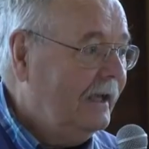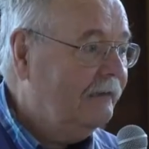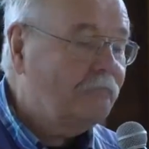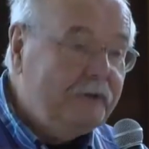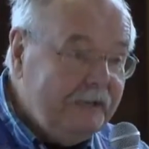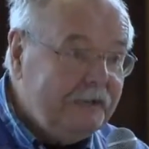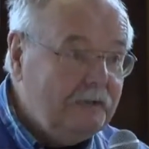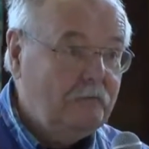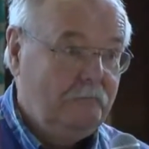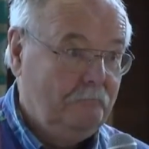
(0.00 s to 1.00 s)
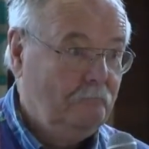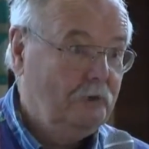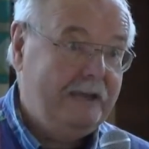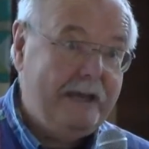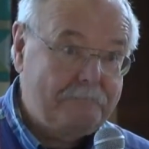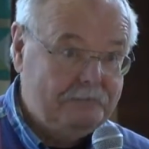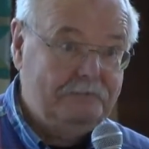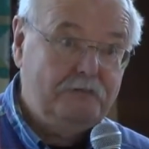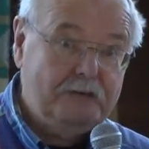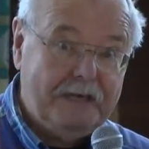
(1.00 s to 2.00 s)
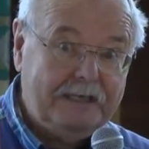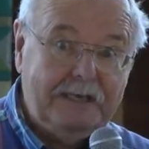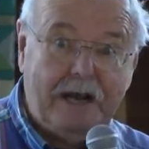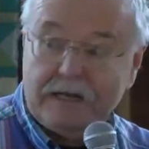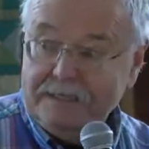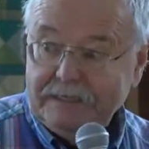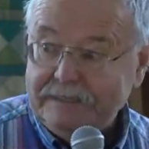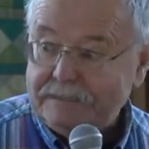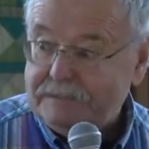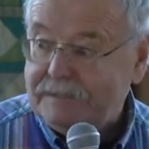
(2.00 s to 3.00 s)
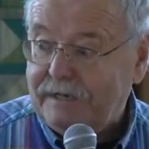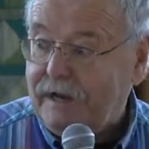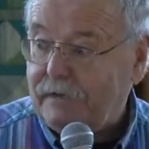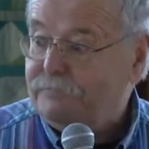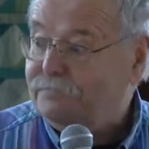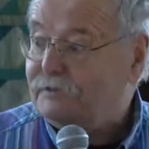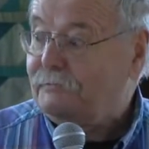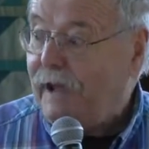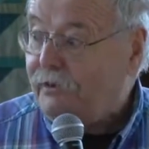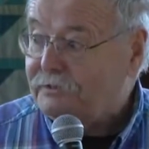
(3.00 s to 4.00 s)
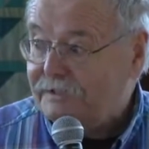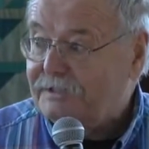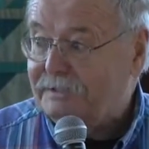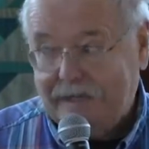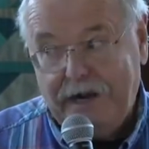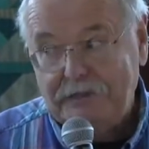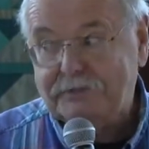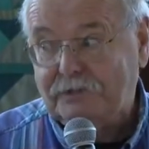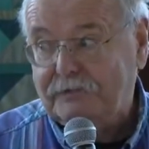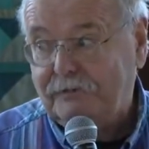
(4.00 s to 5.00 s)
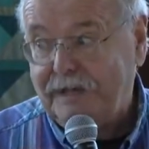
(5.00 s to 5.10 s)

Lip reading: And if we would happen to forget it, our kids and our spouses aren't going to